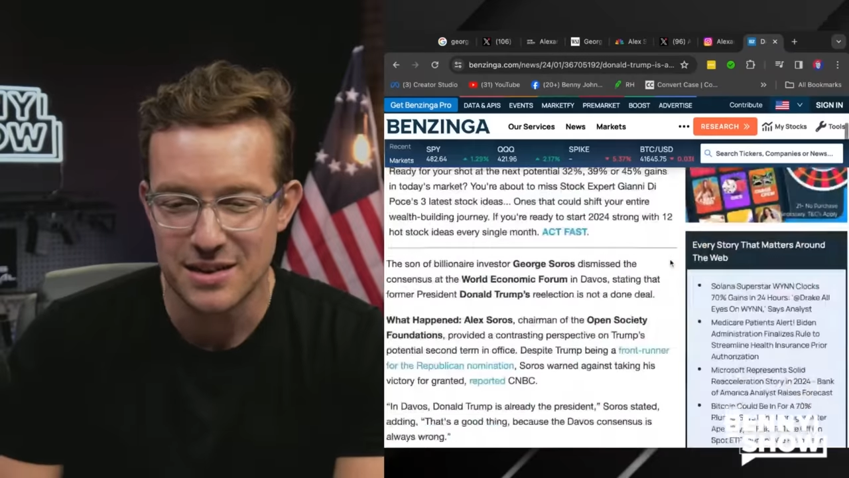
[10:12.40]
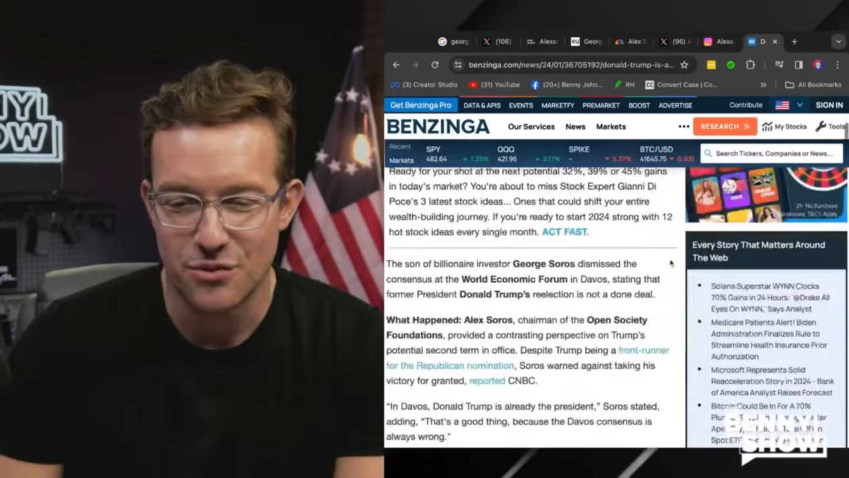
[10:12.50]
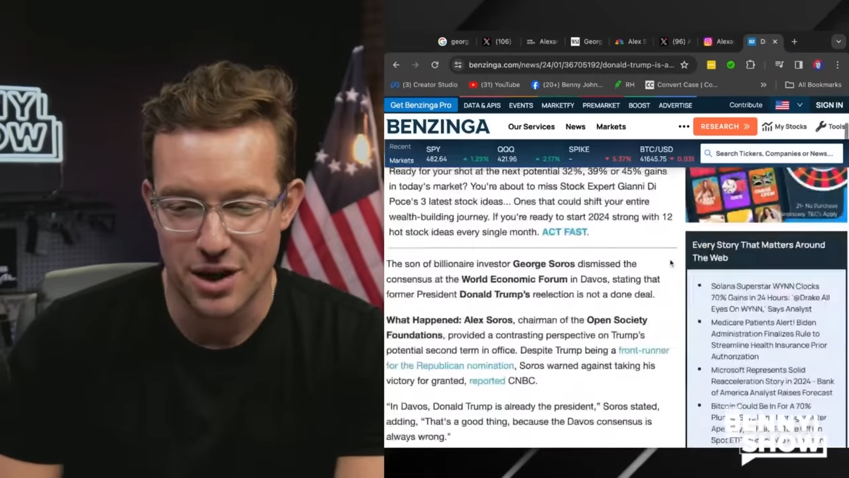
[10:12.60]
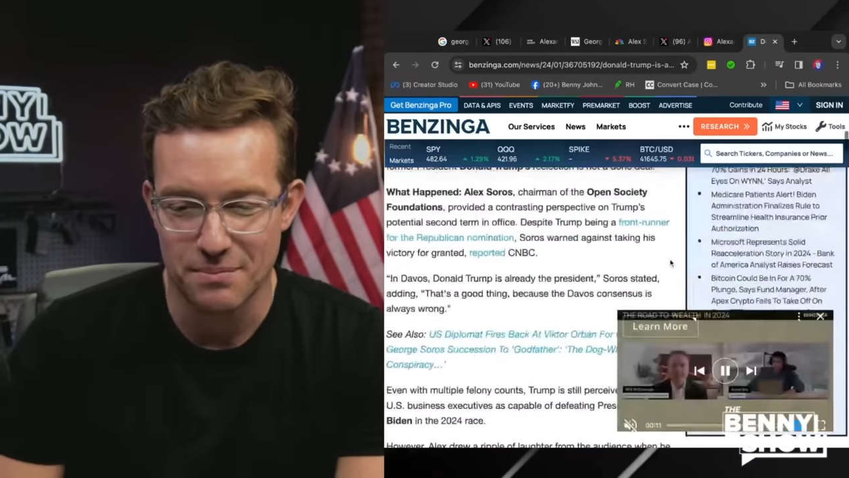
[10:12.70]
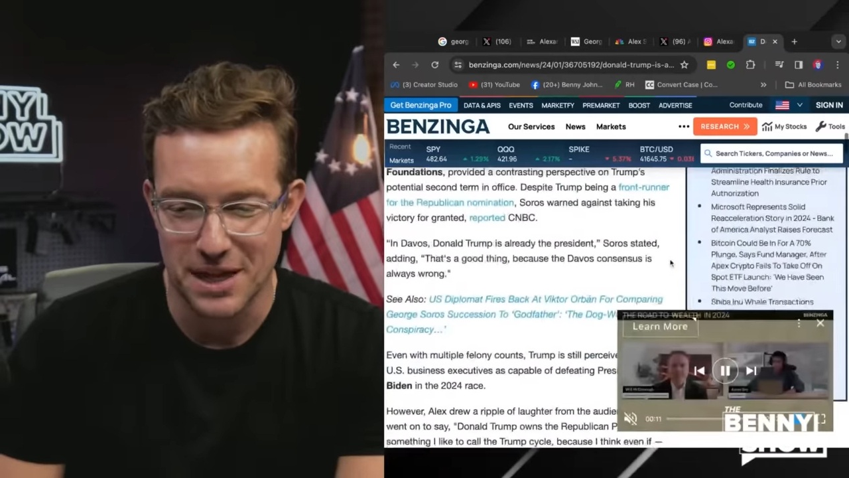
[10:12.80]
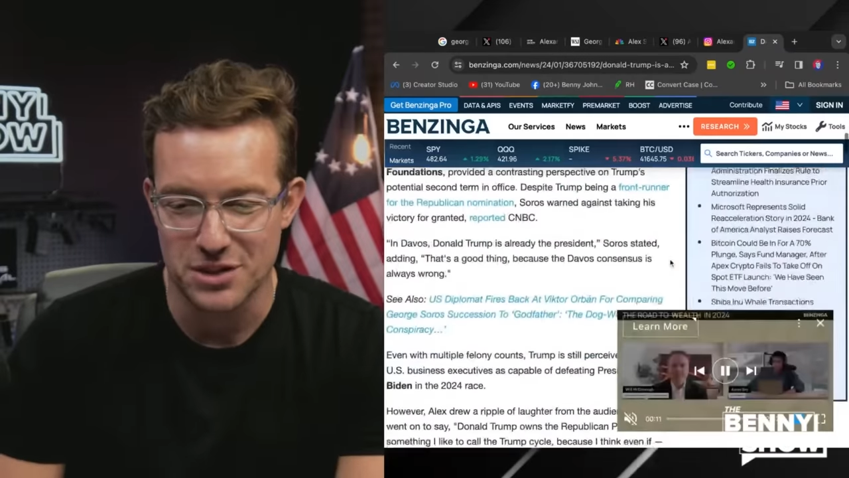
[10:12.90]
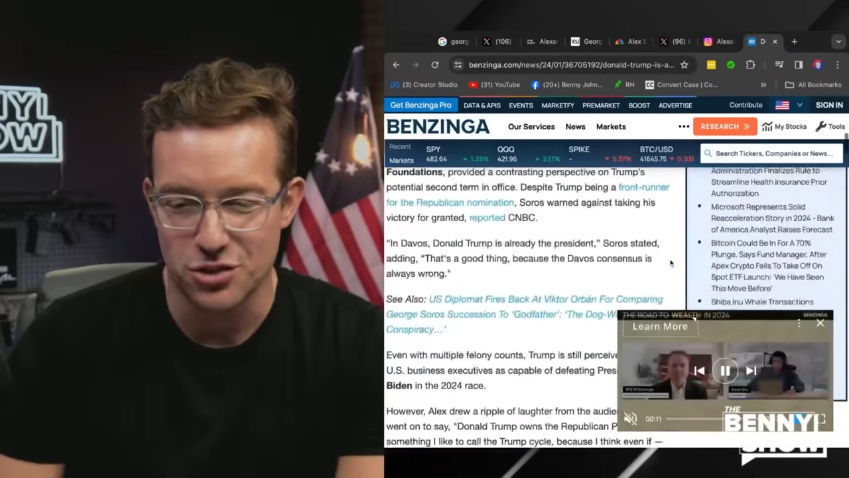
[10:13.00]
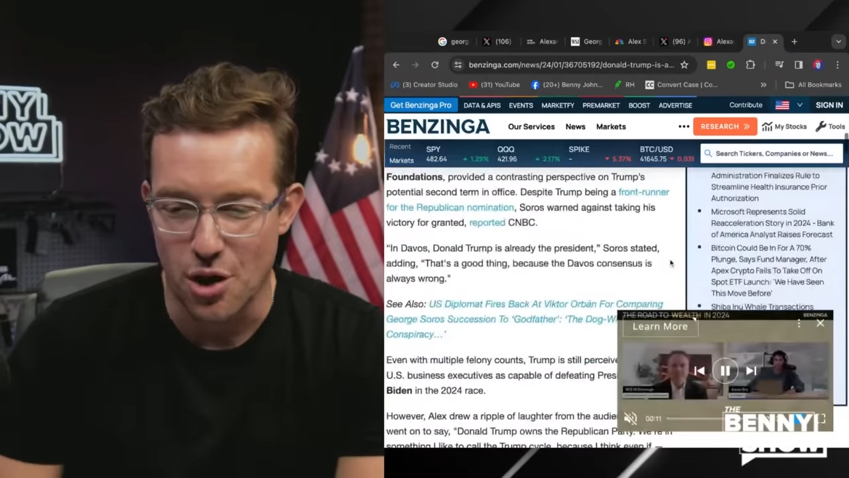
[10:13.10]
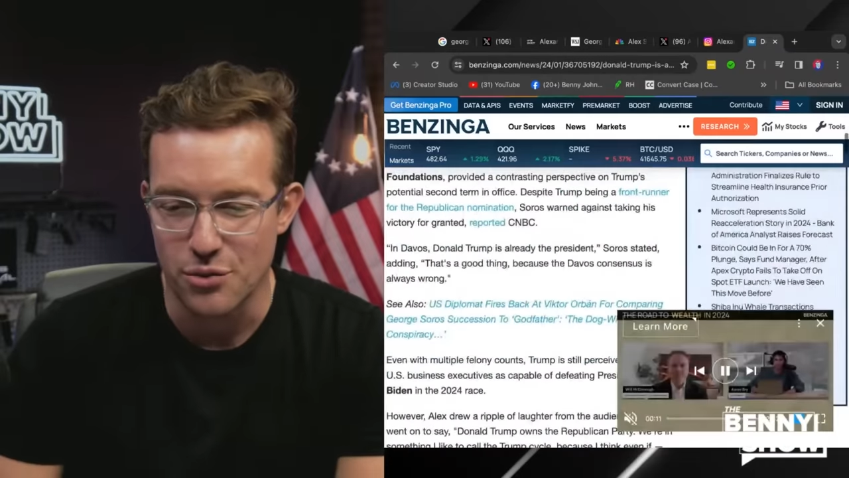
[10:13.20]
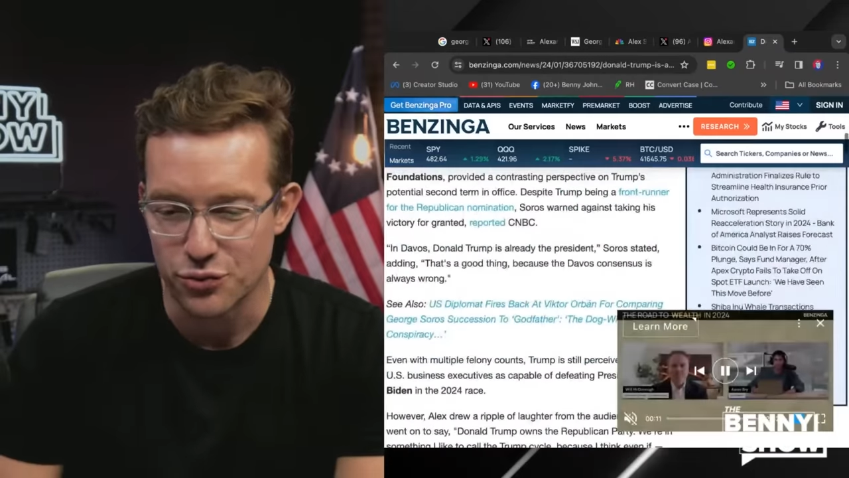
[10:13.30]
well, because
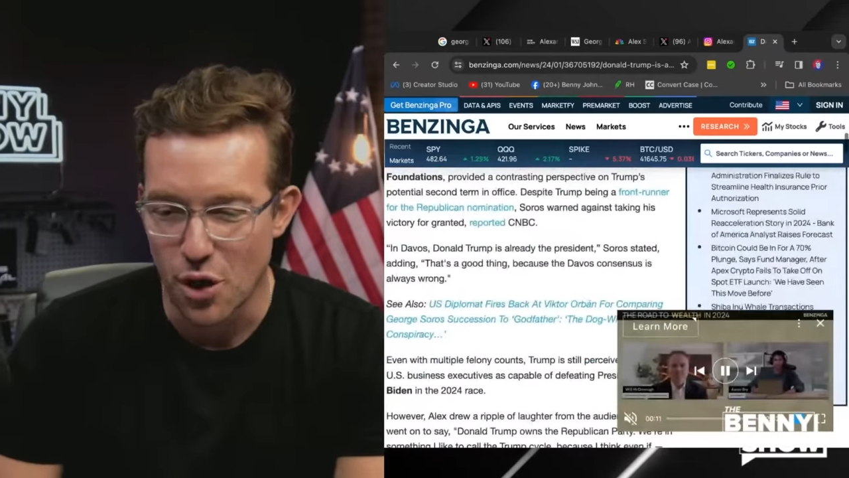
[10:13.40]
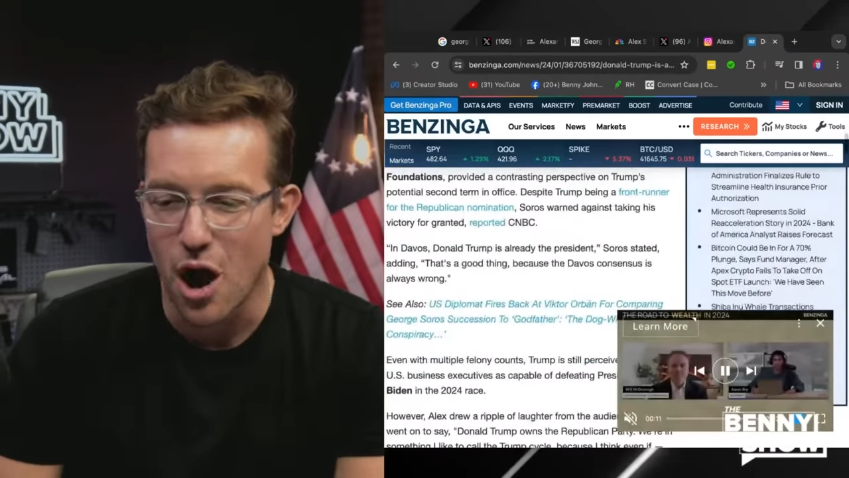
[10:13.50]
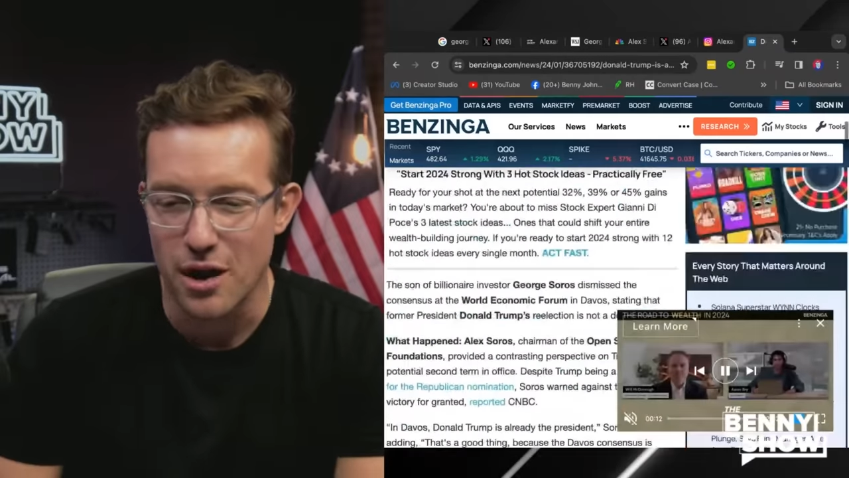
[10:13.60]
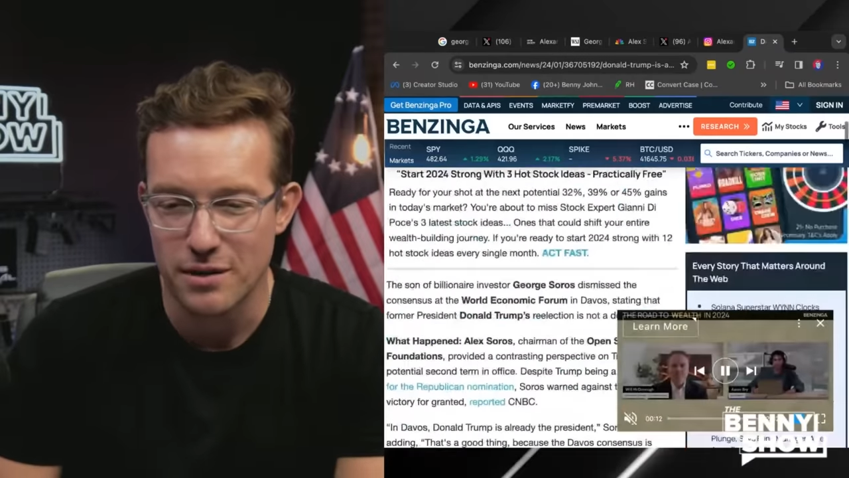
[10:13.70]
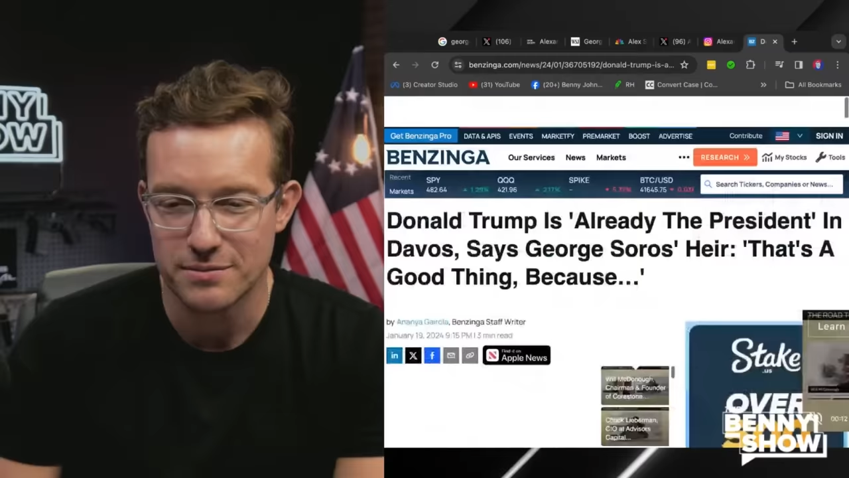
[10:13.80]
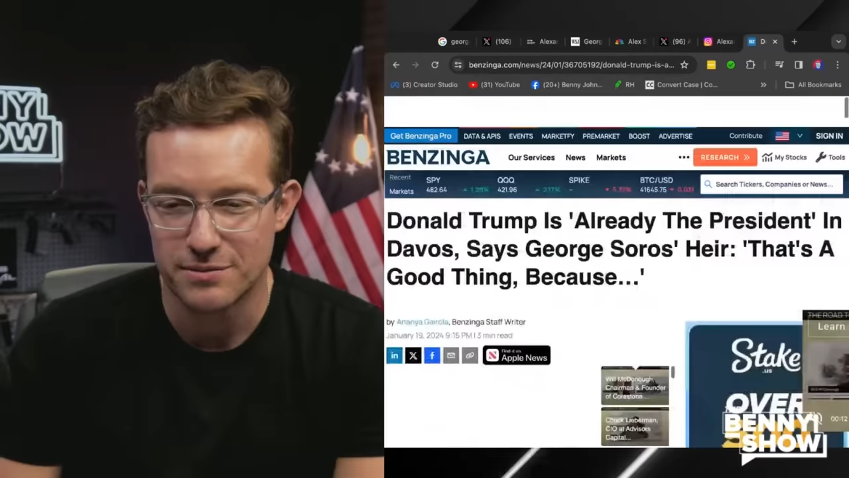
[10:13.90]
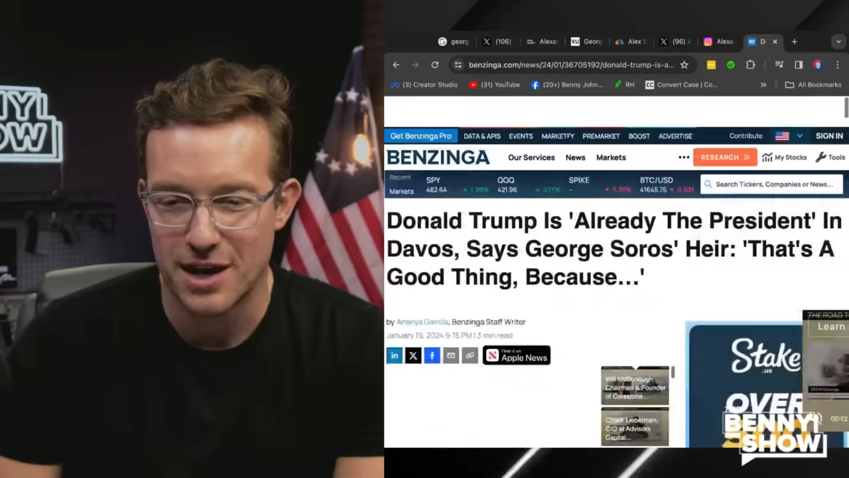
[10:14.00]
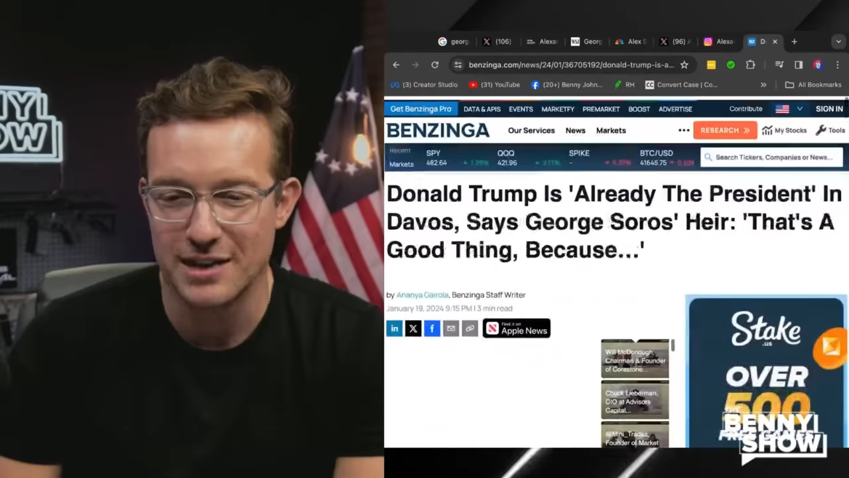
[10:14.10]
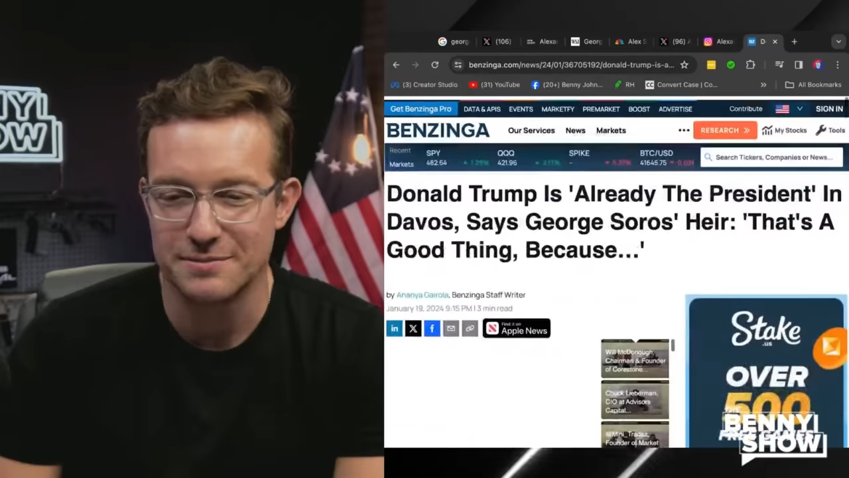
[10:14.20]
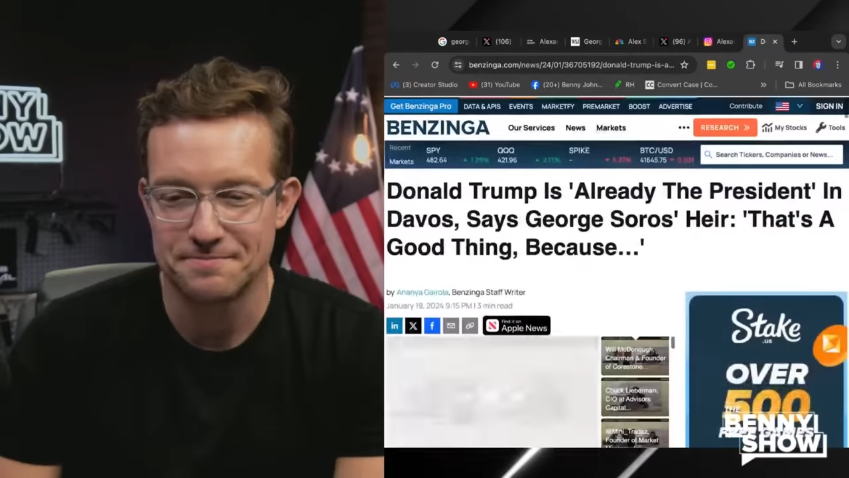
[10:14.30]
they're always wrong,
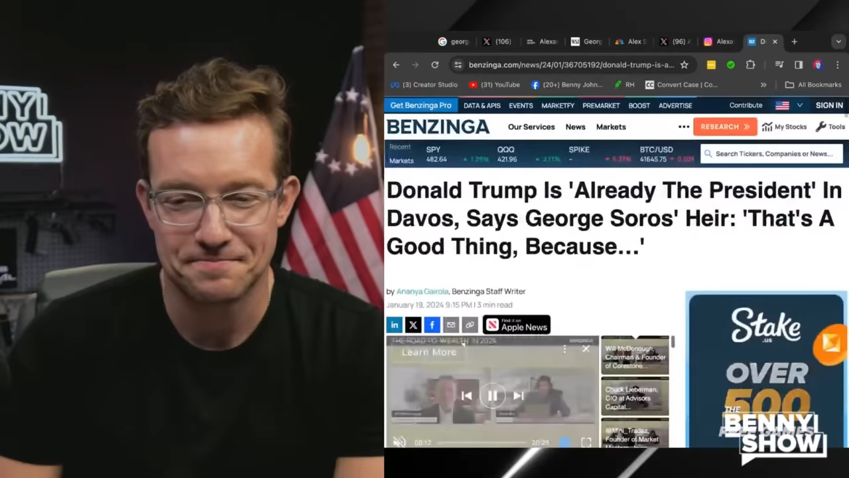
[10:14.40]
right?